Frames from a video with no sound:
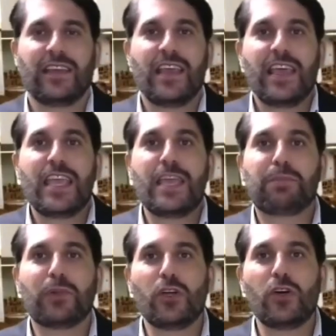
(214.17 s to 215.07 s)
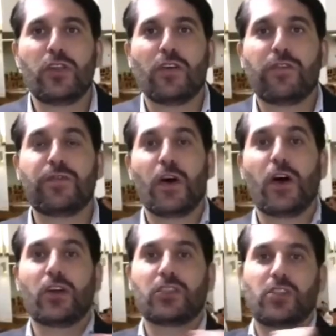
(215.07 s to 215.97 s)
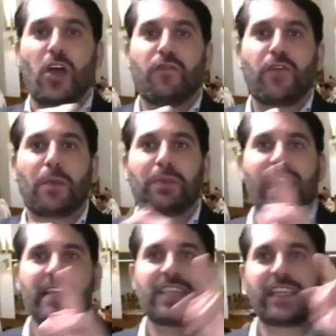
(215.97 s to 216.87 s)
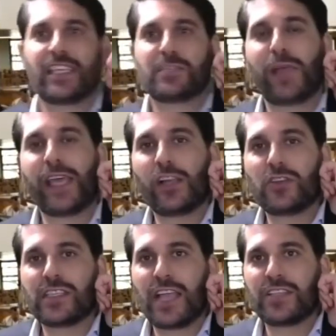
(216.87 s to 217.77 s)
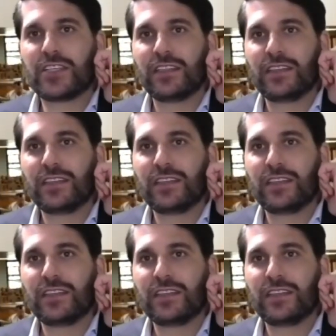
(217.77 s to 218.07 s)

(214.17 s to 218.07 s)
He blew the full shofar blast like this. Pay close attention.